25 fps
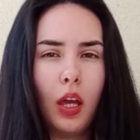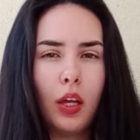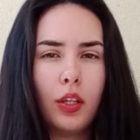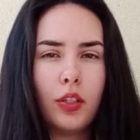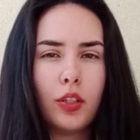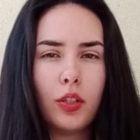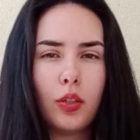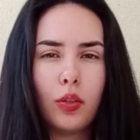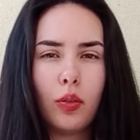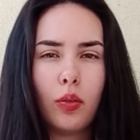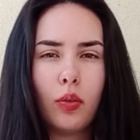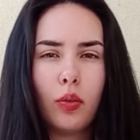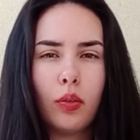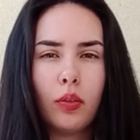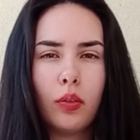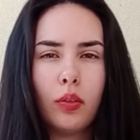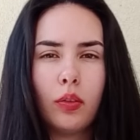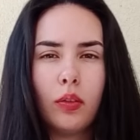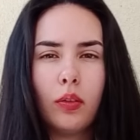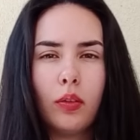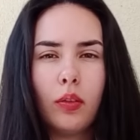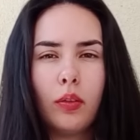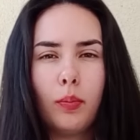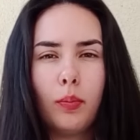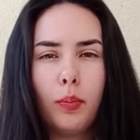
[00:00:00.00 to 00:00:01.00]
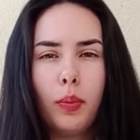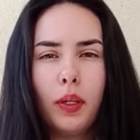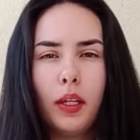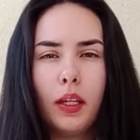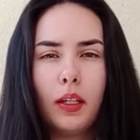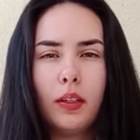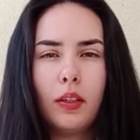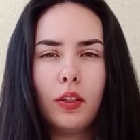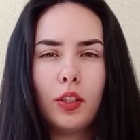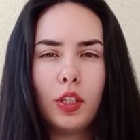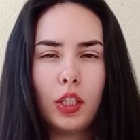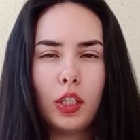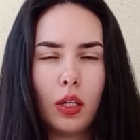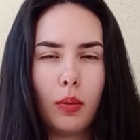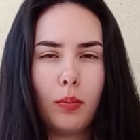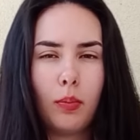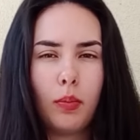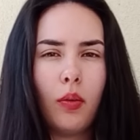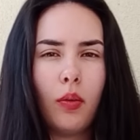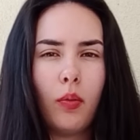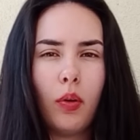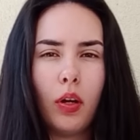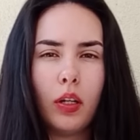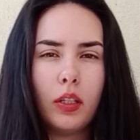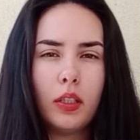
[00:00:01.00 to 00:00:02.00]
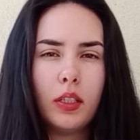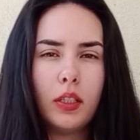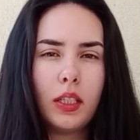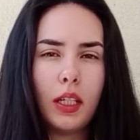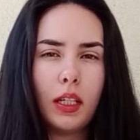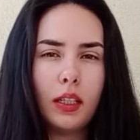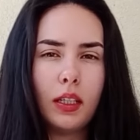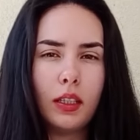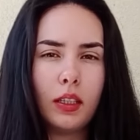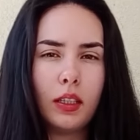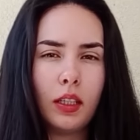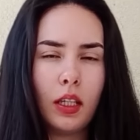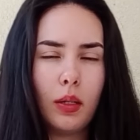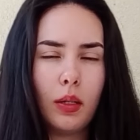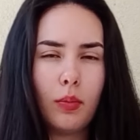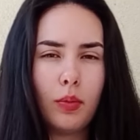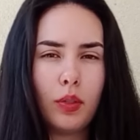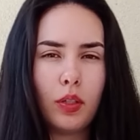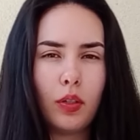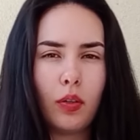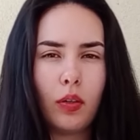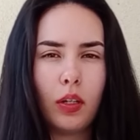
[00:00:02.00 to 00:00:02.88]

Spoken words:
So build the gem once and it keeps your